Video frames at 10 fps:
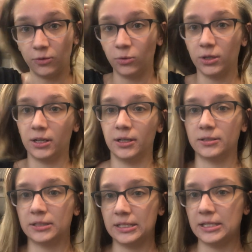for
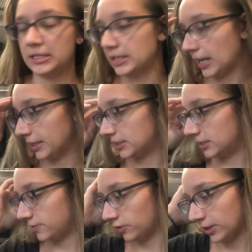the
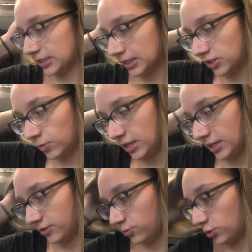rest of this week
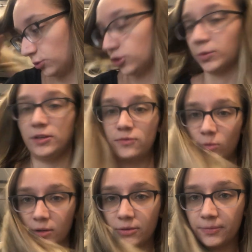through the
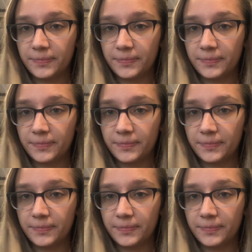24th.